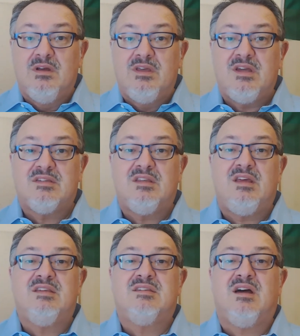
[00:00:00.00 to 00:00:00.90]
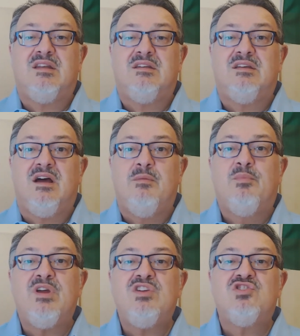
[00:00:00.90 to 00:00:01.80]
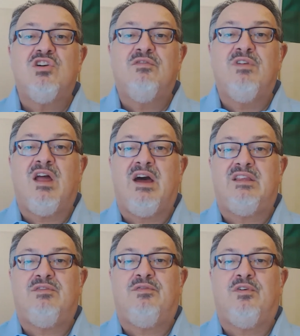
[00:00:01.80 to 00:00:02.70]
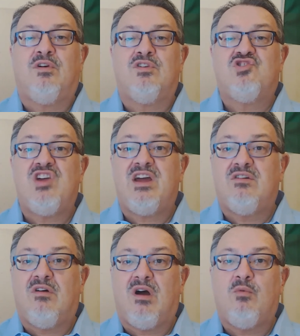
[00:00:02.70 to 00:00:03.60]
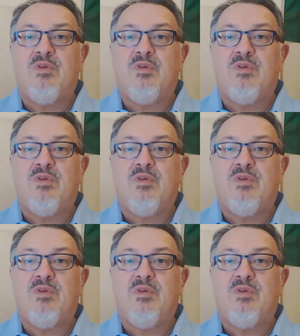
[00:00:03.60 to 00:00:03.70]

Yesterday started a bridge of light for Genoa,